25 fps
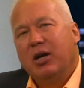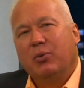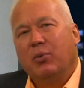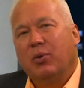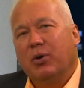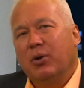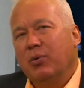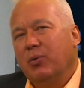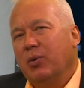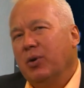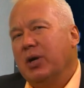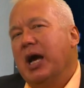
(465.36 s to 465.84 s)

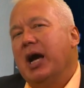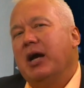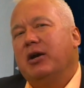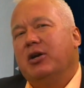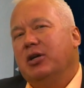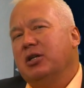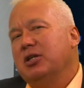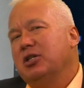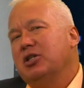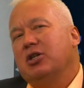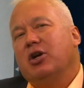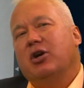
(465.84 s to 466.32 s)
We're not
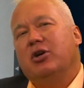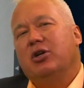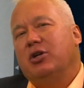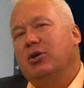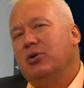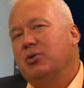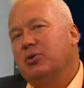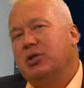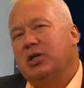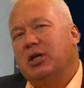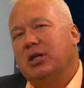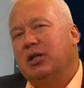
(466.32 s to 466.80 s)
going to start
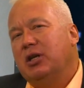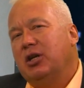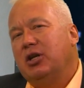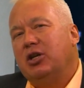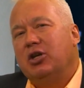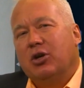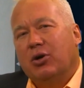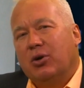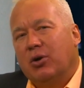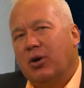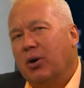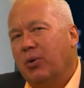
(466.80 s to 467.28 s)
using the
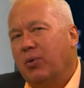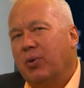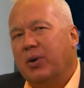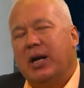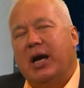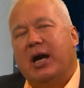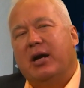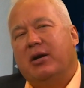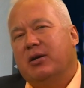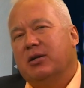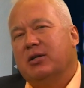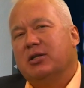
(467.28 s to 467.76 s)
euro. We're
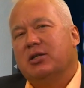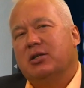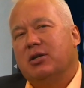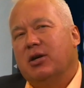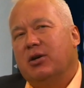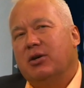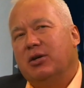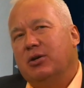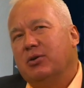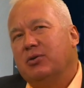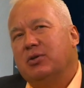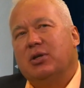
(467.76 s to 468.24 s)
not going to
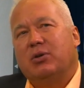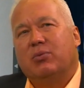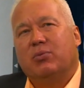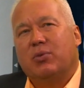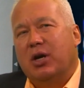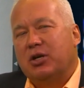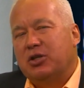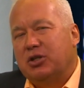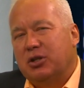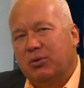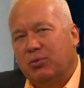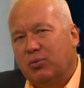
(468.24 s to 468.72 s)
start using
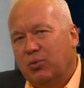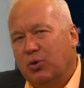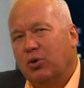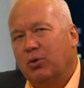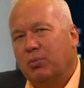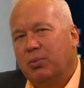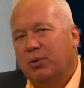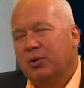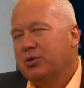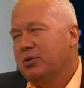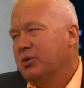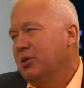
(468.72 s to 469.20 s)
Russian
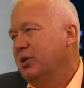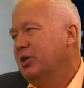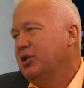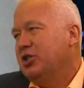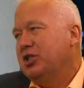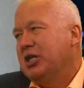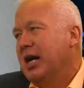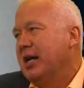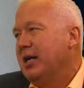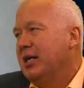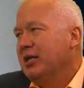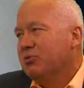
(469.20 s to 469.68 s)
rubles or the
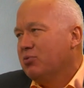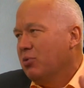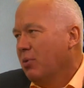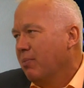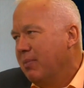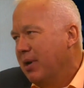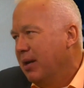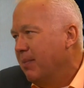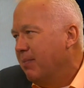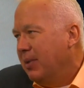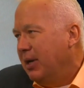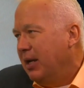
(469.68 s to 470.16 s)
Chinese
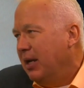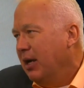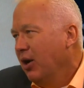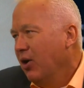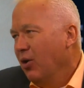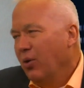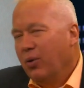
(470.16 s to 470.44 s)
renminbi.